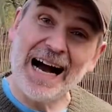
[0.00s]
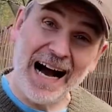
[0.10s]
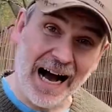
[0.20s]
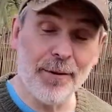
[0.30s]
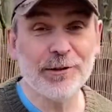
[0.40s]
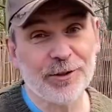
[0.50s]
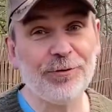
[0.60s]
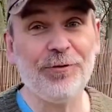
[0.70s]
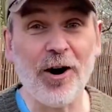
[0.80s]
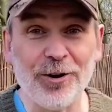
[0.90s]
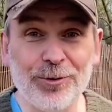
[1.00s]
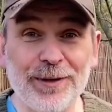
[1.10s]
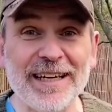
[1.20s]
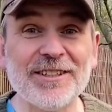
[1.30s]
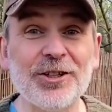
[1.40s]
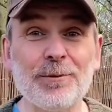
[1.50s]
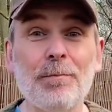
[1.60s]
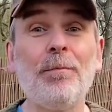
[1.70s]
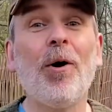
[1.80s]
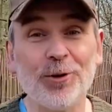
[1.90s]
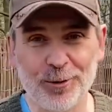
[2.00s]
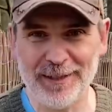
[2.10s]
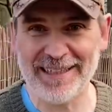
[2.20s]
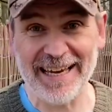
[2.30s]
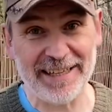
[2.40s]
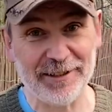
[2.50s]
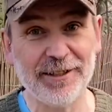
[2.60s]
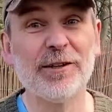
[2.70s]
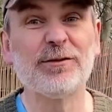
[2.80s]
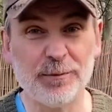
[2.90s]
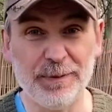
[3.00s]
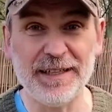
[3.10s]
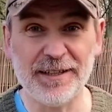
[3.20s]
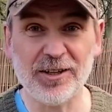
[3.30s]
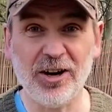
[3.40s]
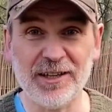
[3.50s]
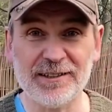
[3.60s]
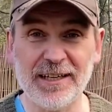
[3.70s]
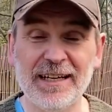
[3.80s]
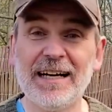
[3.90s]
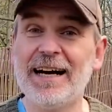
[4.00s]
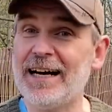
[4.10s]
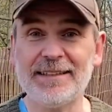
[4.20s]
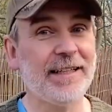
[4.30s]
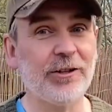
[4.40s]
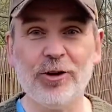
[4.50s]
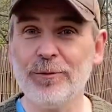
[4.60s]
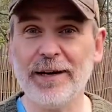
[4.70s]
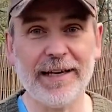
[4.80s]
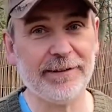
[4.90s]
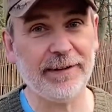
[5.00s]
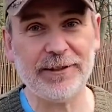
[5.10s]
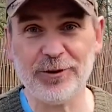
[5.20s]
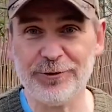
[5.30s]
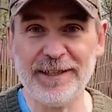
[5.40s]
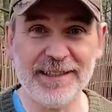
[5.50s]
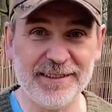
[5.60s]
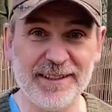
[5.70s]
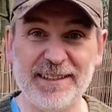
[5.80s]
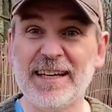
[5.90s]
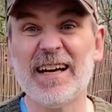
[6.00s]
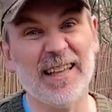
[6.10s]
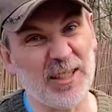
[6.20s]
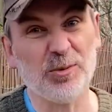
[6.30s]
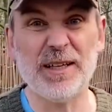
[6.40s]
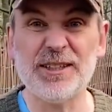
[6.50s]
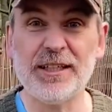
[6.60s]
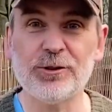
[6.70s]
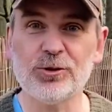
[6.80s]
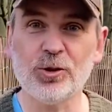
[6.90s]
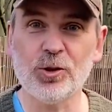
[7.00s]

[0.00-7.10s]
I'm as far away as you can possibly get from being a gardener. I take all my advice off Hazel, that's why she does all the